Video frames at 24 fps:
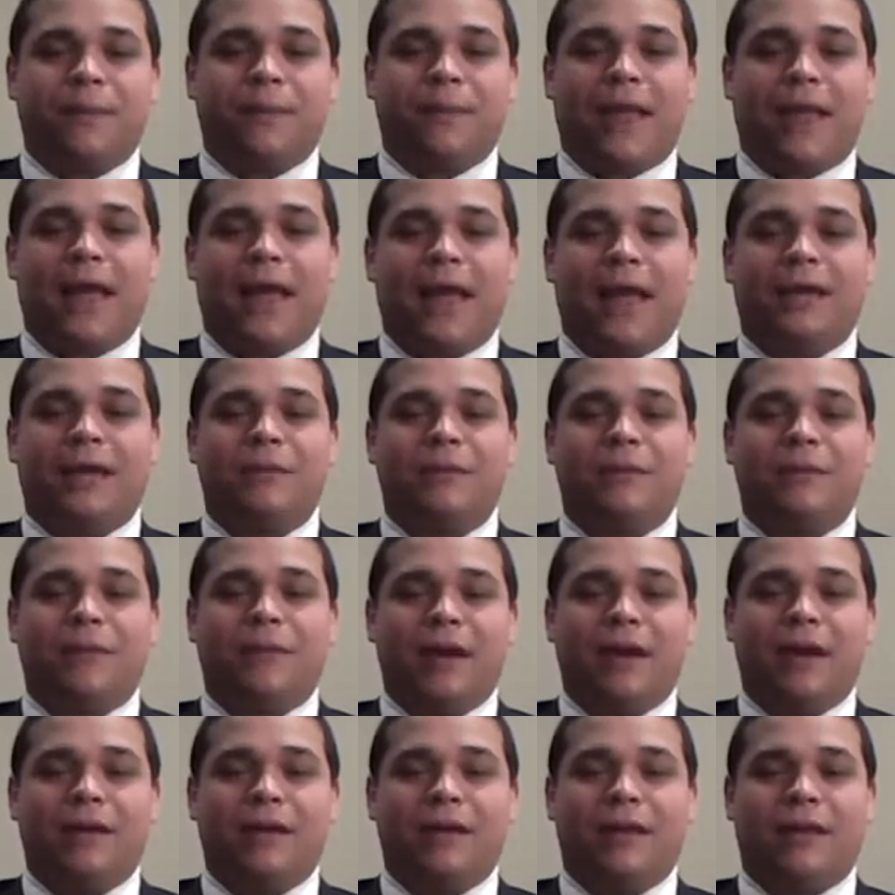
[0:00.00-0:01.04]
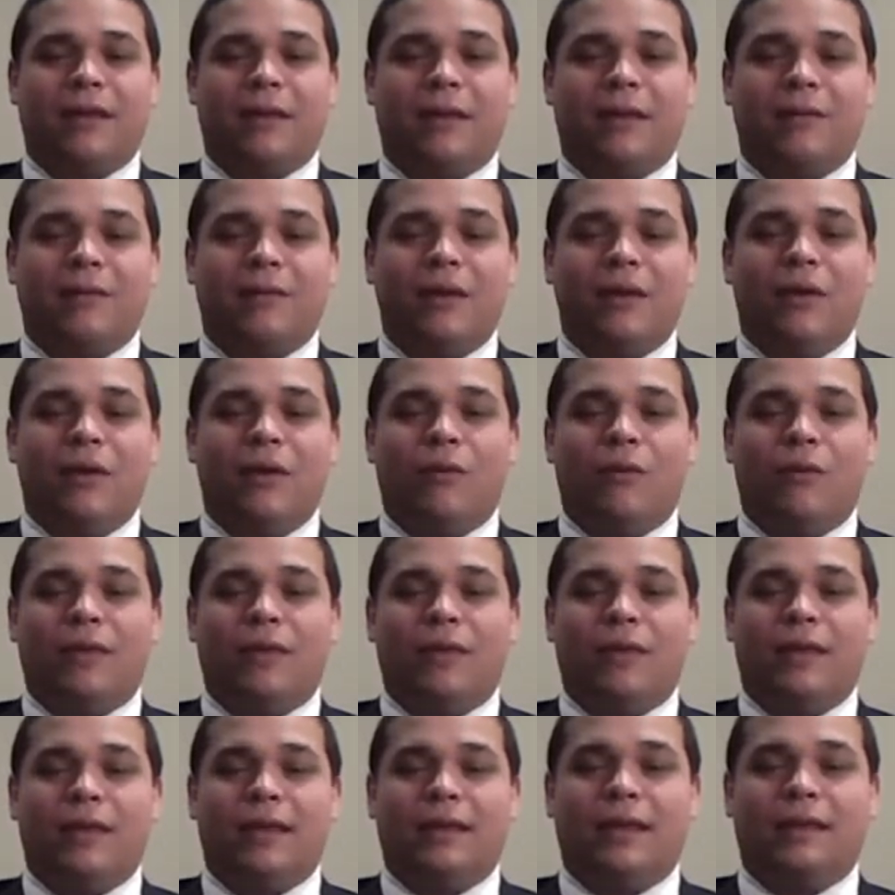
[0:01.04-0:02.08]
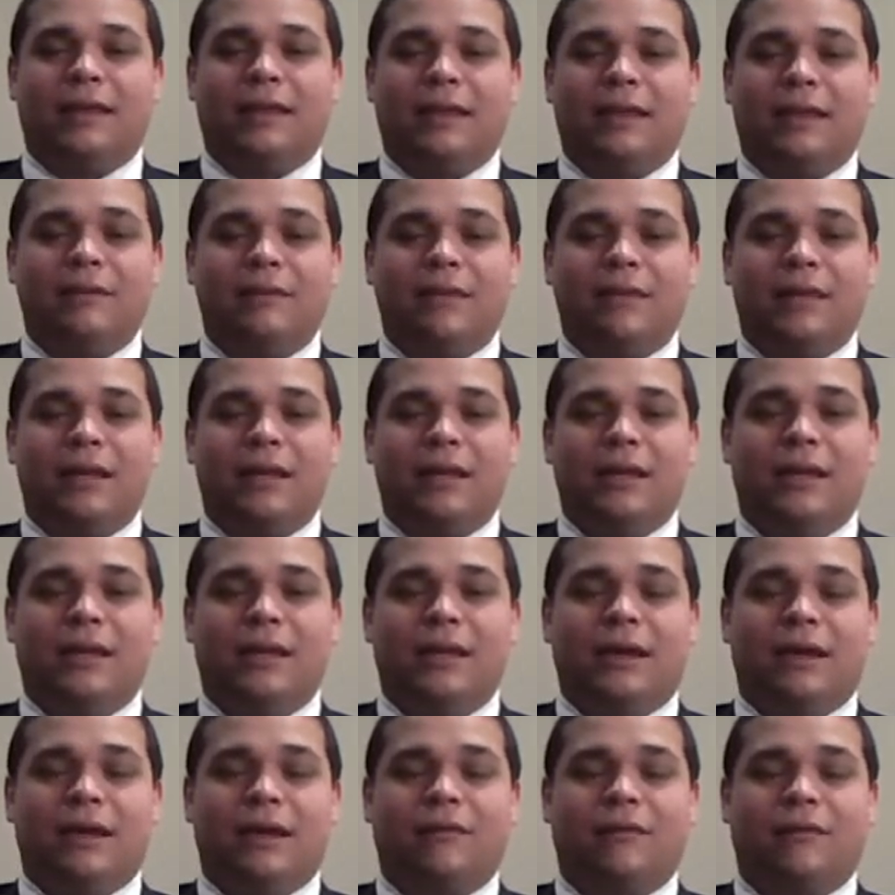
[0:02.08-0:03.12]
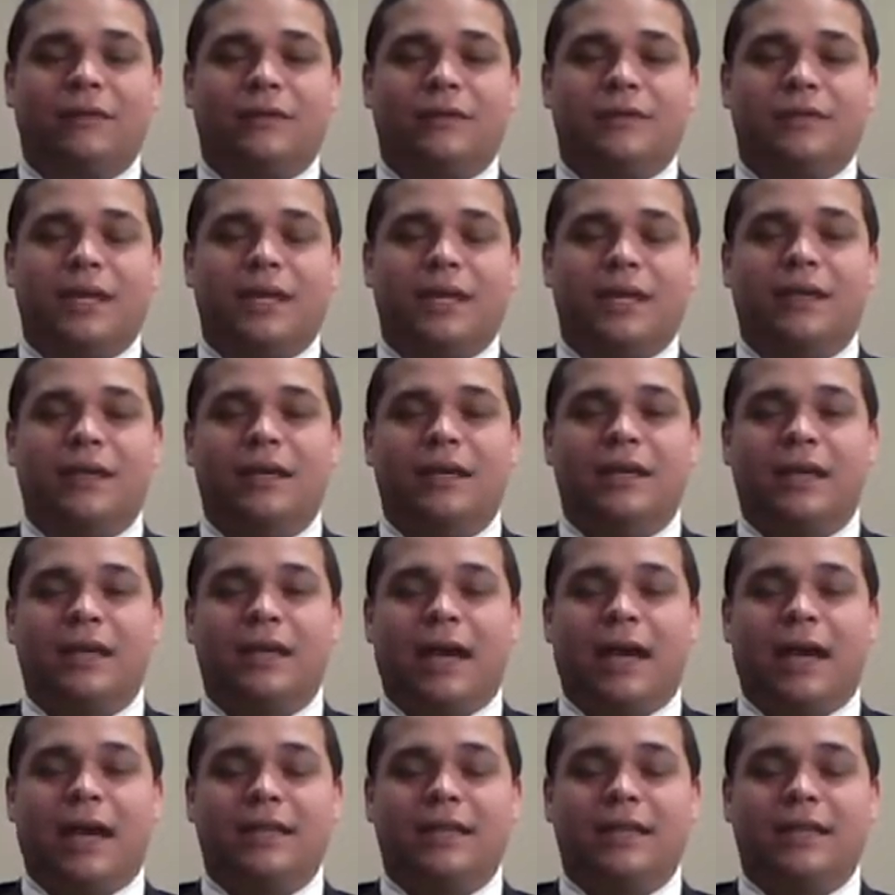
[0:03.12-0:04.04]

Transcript: and compare them with the elite media coverage in the United